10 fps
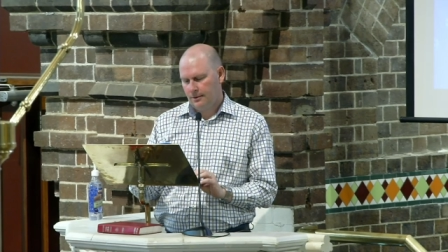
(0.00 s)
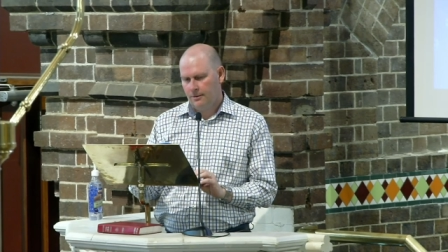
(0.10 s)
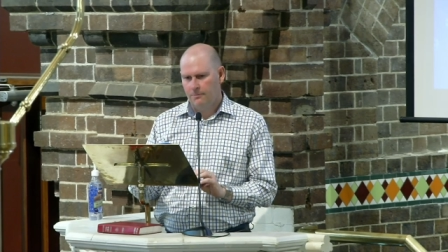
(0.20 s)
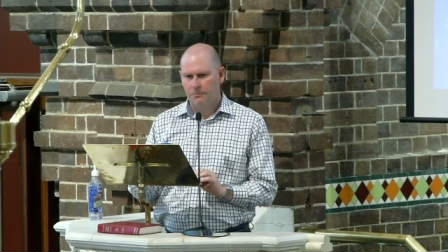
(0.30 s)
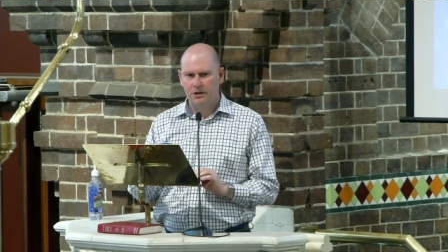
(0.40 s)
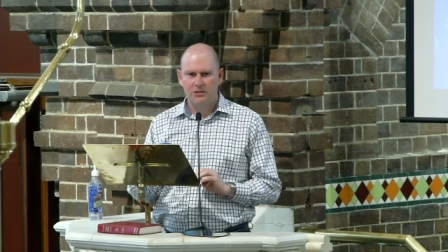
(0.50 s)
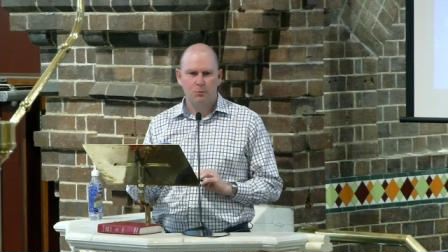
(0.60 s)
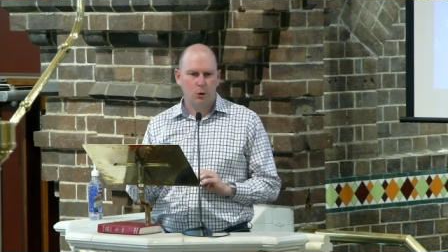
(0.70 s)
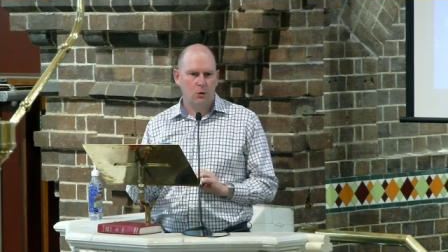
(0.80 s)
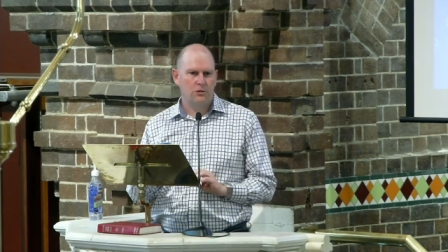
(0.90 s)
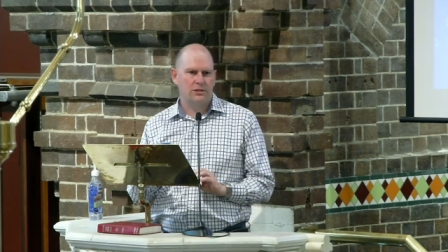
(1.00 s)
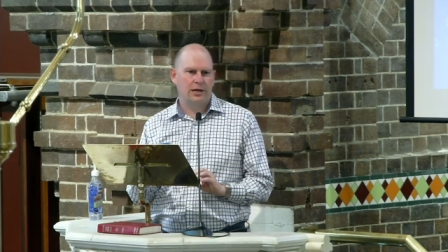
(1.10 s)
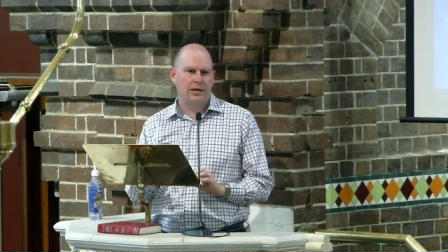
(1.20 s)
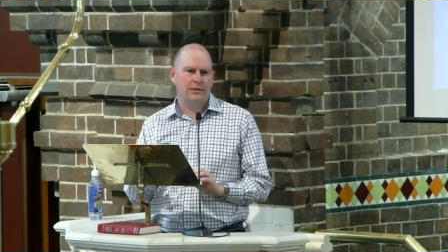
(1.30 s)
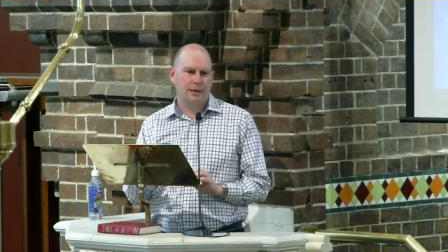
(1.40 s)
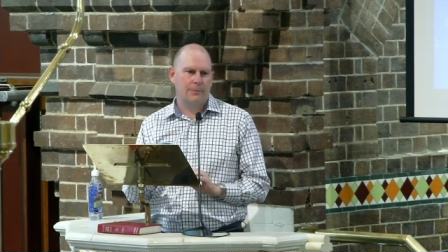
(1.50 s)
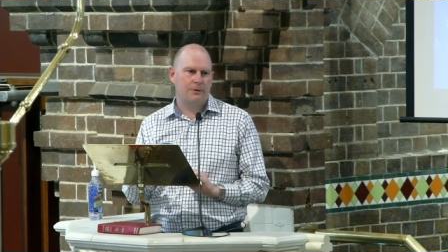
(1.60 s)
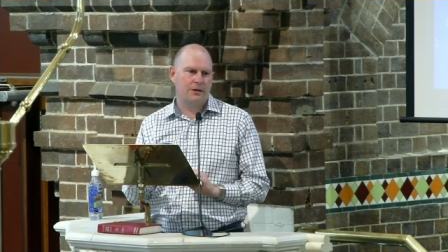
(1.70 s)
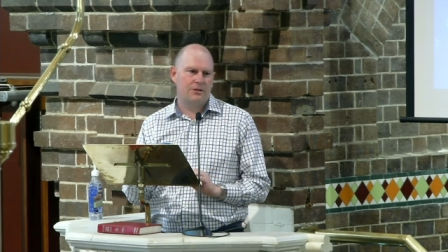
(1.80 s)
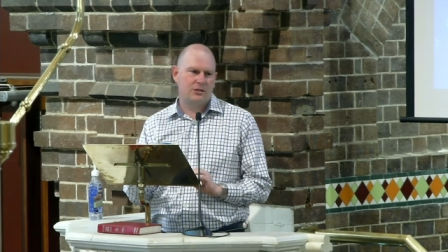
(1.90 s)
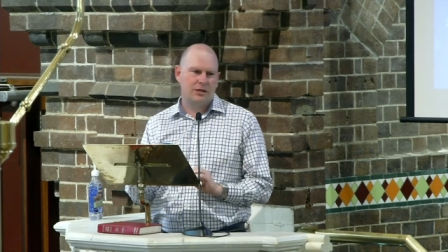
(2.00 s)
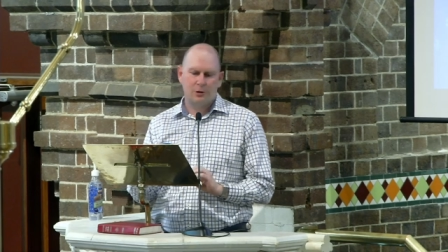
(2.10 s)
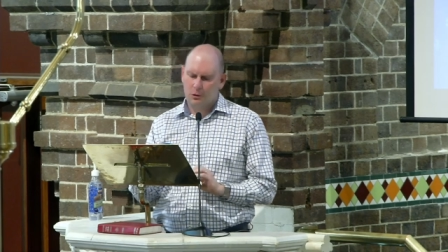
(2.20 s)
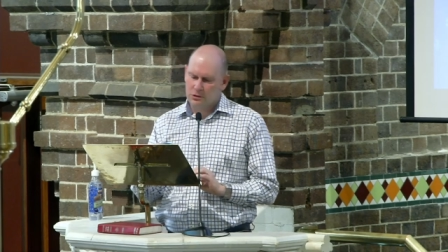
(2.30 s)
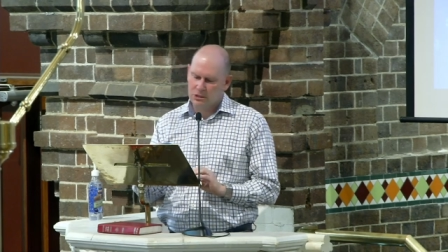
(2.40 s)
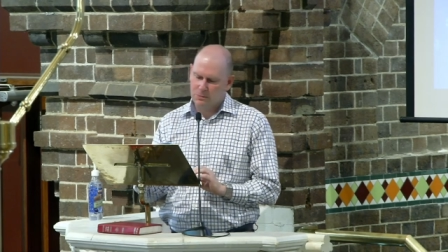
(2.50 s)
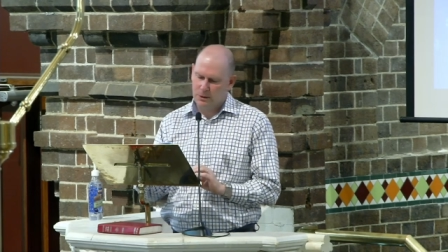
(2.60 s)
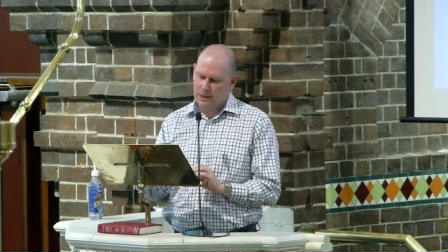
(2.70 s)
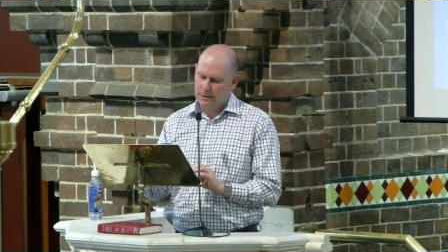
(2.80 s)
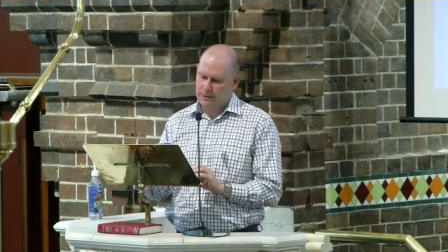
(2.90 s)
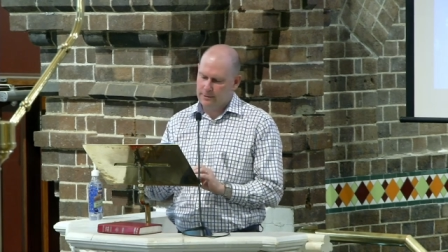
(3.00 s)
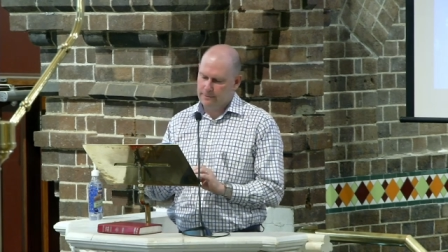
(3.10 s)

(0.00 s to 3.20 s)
But as Paul stands up in this synagogue to speak,